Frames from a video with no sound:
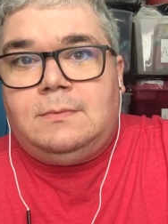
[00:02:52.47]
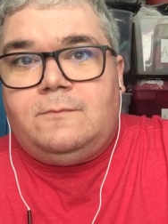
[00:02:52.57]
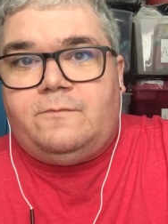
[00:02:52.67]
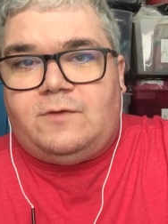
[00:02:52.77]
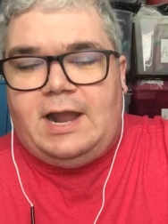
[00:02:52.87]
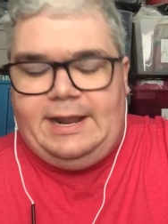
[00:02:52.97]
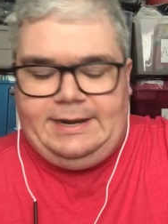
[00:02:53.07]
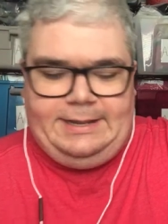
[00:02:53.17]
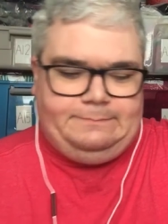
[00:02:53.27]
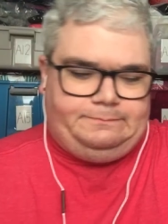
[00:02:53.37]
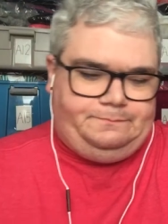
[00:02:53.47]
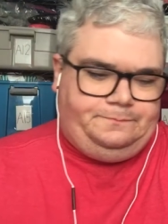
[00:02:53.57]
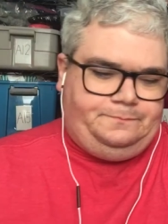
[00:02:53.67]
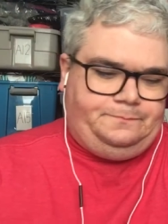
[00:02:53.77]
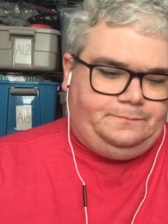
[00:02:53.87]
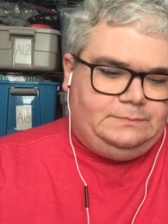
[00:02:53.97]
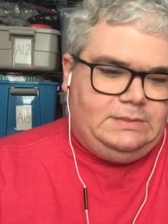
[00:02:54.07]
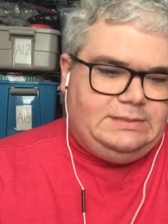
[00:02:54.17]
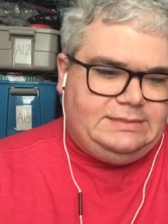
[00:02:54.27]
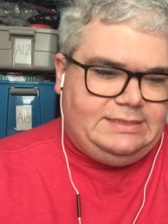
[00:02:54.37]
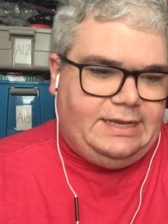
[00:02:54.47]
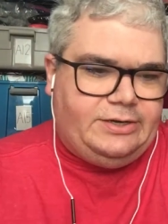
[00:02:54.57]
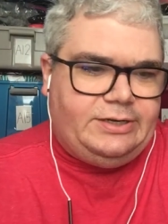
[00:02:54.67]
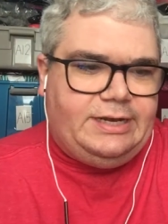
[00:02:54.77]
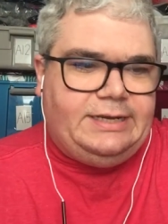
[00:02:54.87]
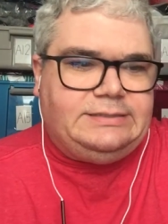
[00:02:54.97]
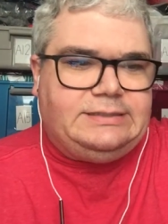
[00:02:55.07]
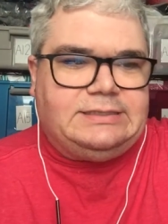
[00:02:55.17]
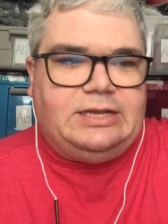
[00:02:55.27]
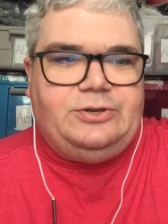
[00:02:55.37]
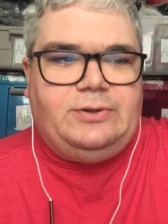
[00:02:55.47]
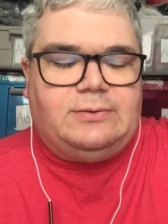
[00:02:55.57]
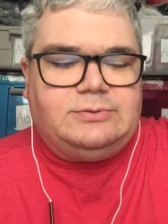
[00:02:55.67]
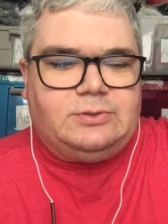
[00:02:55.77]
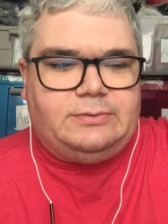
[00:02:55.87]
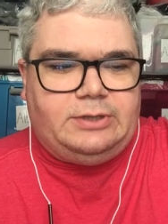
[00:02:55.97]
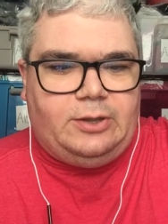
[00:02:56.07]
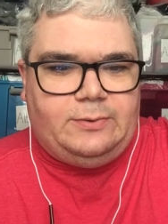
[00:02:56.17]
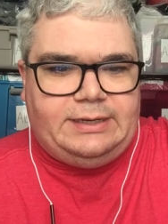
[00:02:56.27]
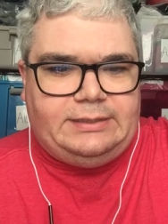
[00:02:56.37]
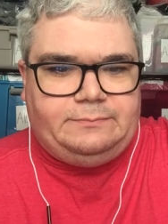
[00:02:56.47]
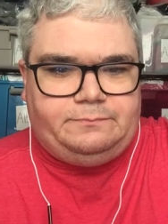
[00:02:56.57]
Friday. Saturday, since I knew I was going to go in,